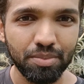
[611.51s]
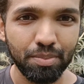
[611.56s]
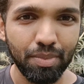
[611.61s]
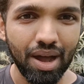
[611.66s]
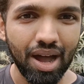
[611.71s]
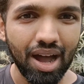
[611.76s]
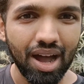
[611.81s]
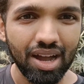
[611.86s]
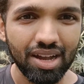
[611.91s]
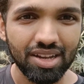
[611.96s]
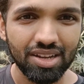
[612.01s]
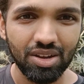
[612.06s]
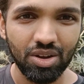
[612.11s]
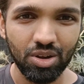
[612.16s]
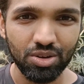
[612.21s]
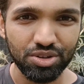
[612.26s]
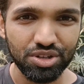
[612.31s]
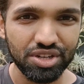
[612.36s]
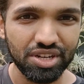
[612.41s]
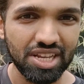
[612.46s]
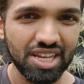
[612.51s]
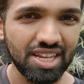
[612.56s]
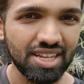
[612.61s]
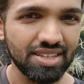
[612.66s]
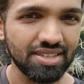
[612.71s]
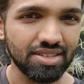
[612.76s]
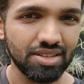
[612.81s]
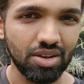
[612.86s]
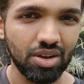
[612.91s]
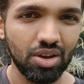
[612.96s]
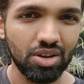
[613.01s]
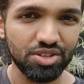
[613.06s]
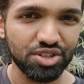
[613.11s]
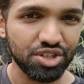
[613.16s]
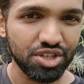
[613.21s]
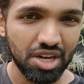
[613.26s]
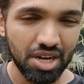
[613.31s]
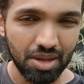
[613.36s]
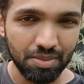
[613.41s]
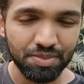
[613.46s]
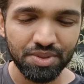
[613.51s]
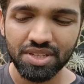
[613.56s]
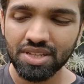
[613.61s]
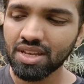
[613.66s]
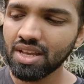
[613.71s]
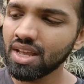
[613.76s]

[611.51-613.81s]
bark or trees or shrubs,